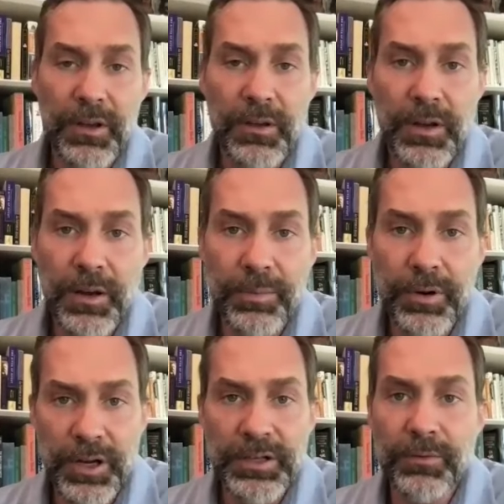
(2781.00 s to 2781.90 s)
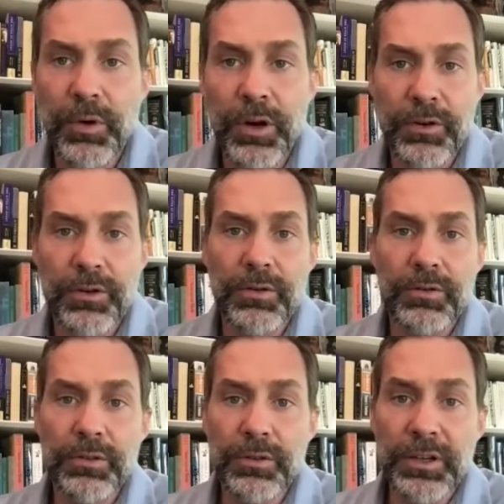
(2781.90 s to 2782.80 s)
uh, productive water.
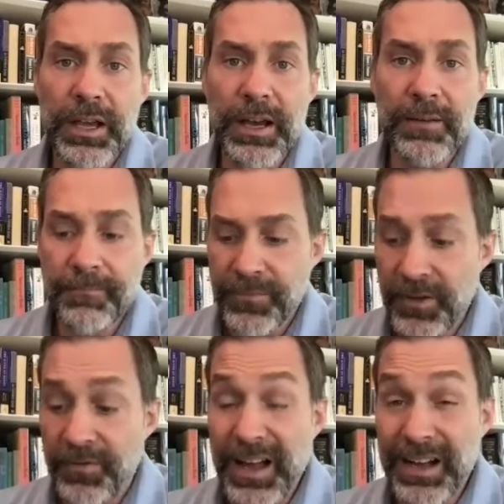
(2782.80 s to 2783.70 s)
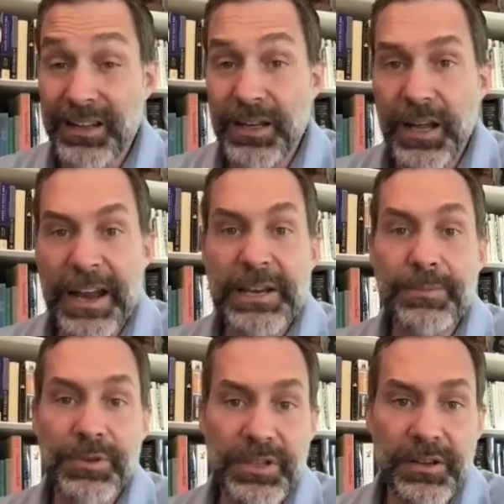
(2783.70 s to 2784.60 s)
You look at the fact that
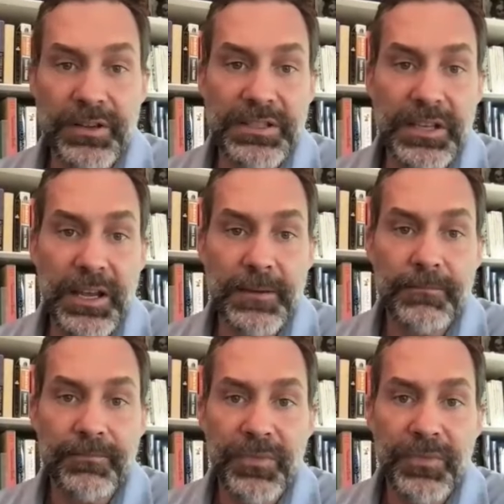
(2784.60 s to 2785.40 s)
80% of the state